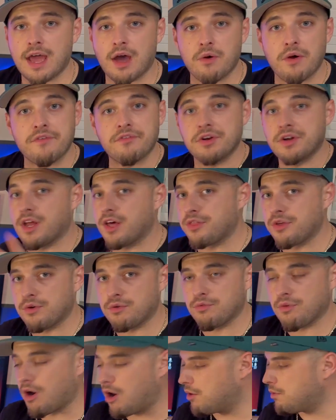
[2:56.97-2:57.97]
However,
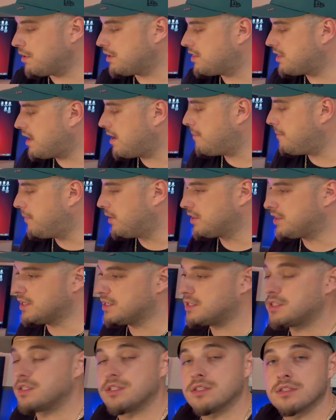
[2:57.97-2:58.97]
nothing wrong with them, but
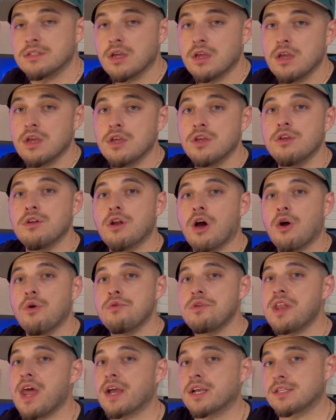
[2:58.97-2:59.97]
this is,
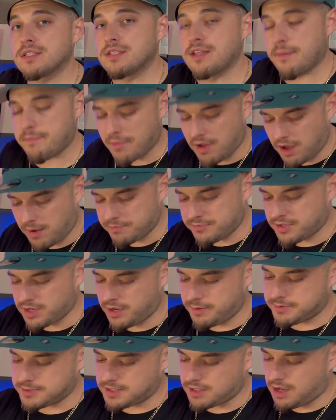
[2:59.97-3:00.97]
next step up
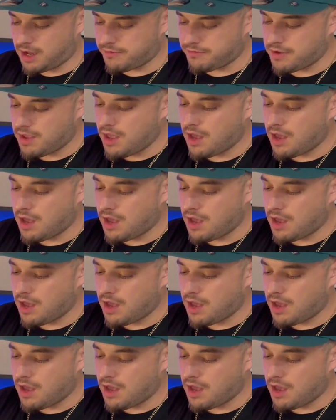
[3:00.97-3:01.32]
type stuff.